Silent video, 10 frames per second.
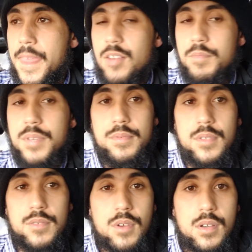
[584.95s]
help
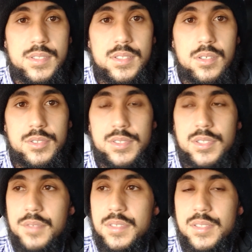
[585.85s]
people enroll in social
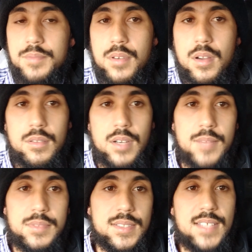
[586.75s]
services
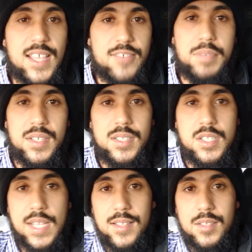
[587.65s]
programs, since they've been to
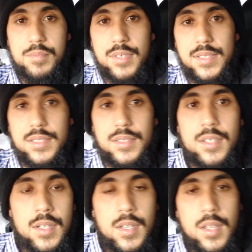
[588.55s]
jail or prison,
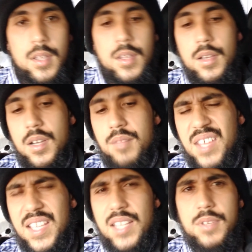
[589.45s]
um,
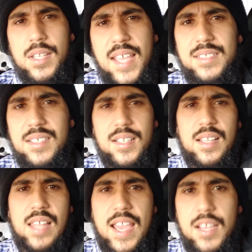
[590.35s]
they can relate to the
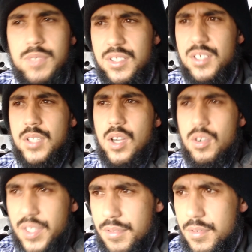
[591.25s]
client what they're
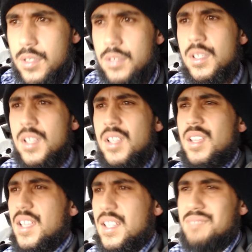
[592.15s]
going through.
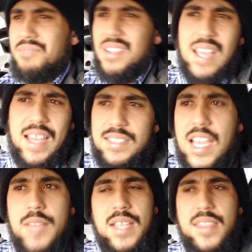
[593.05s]
And a lot of
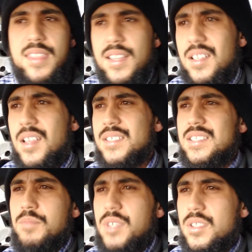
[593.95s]
times, I think uh,
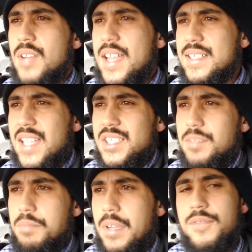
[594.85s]
someone who has
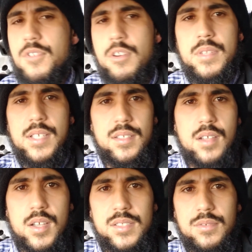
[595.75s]
actually been formerly
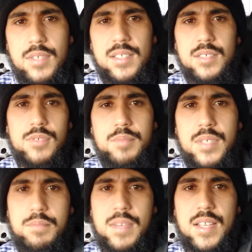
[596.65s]
incarcerated would
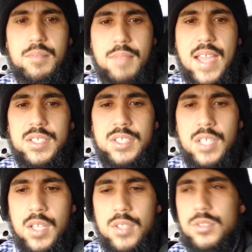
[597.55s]
be a better match
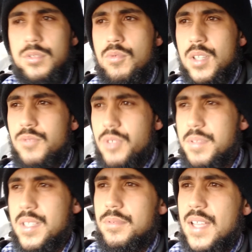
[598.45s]
to work with
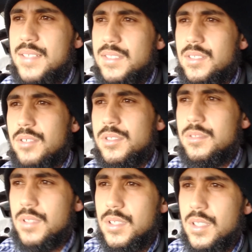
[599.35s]
people as a
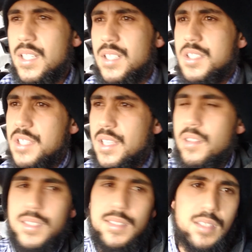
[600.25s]
social worker in
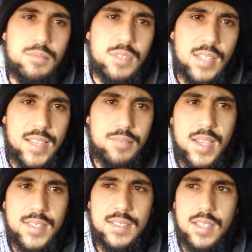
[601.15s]
jail than someone like
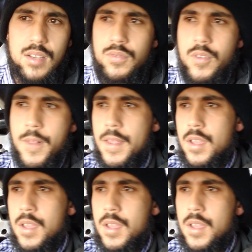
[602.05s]
myself